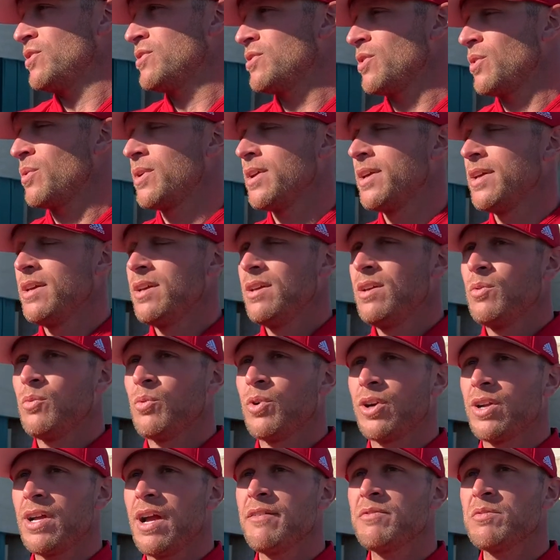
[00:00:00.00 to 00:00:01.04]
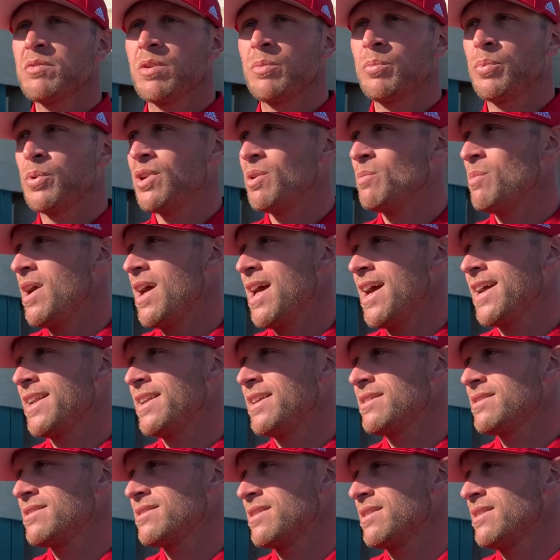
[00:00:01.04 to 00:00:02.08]
So we're going to have to put it behind
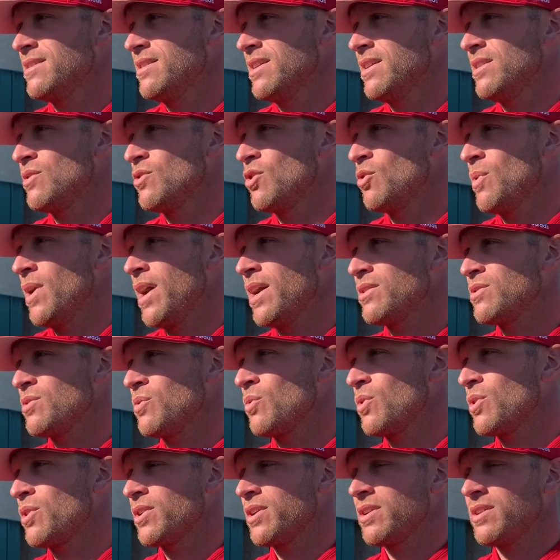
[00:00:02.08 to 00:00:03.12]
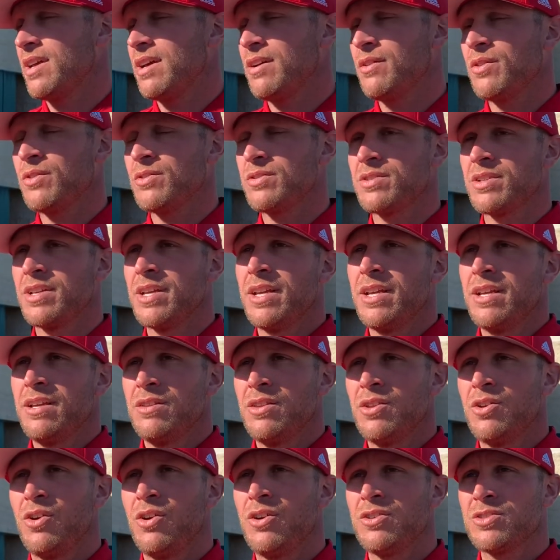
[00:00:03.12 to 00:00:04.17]
us and go back to work. Now
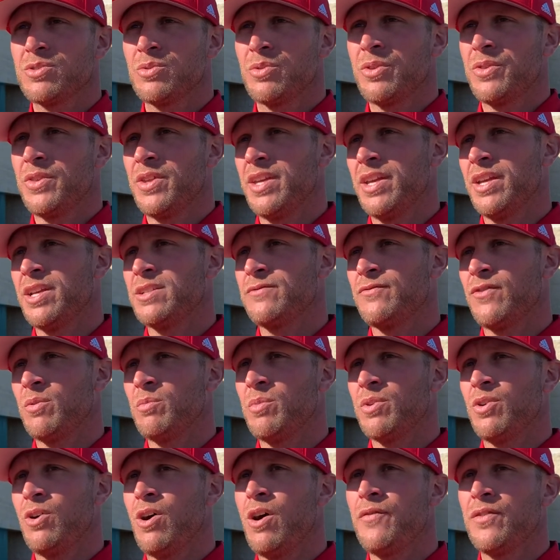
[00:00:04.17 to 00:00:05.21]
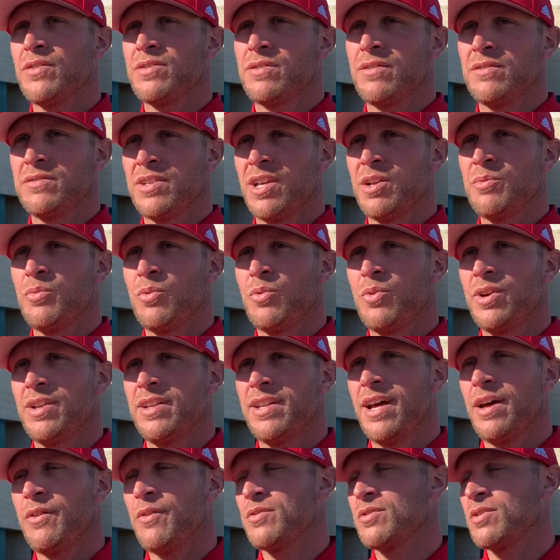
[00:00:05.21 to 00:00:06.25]
also, the thing is, from an offensive standpoint,
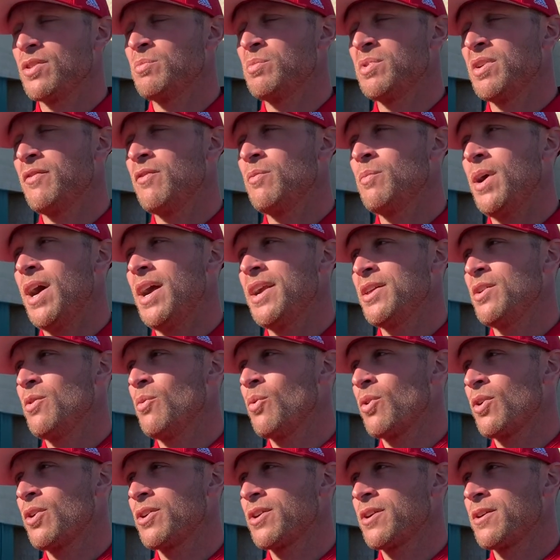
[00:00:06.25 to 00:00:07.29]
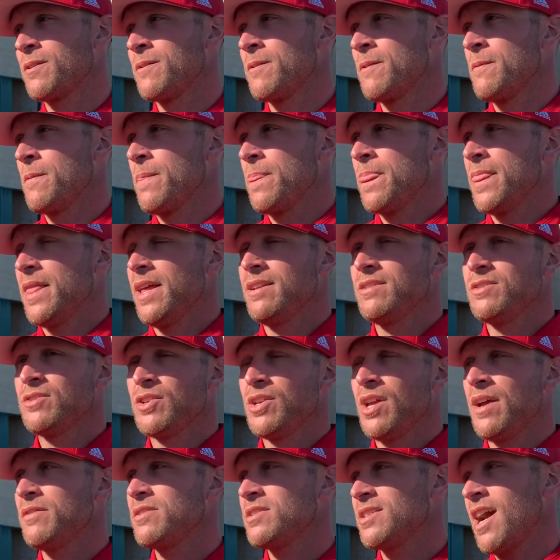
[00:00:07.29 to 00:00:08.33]
now there's a little bit of a body of work. And so
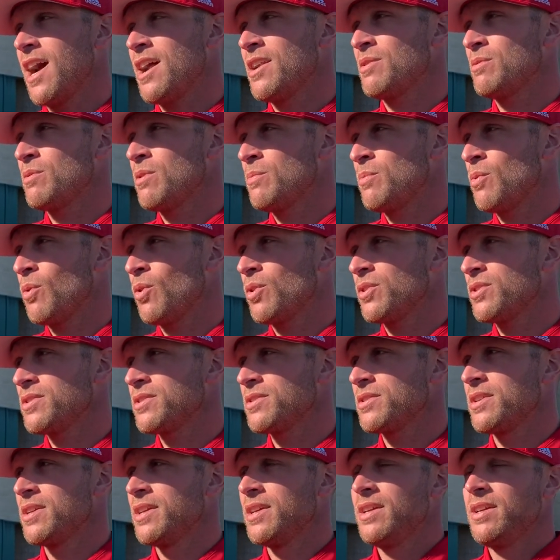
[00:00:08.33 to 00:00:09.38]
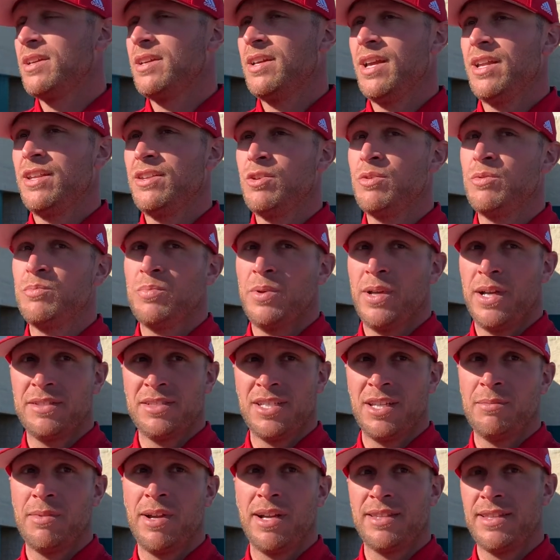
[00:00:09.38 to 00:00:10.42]
you have scouting reports, and you play a
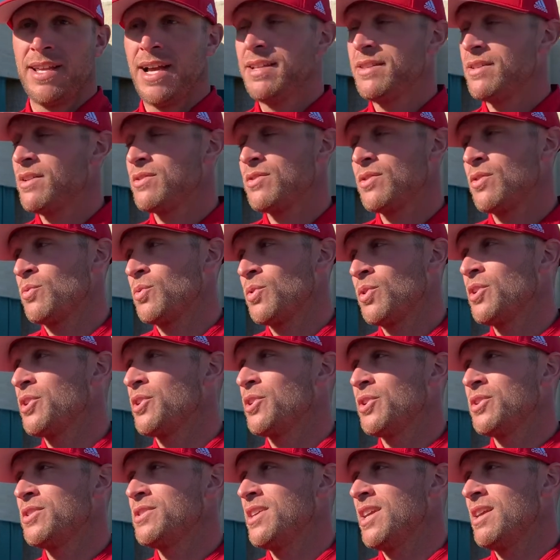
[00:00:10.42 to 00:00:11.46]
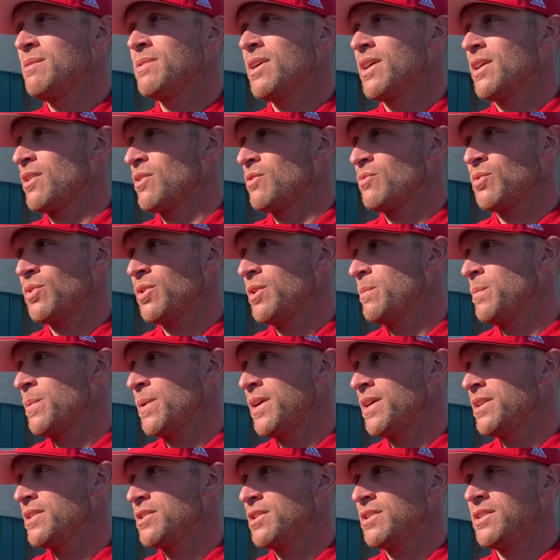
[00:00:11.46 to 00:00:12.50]
team like that that's a really good team that can really
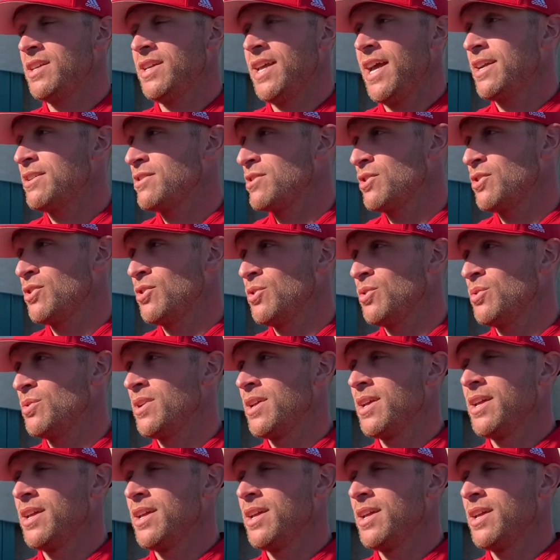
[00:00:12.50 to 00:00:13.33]
pitch and they execute.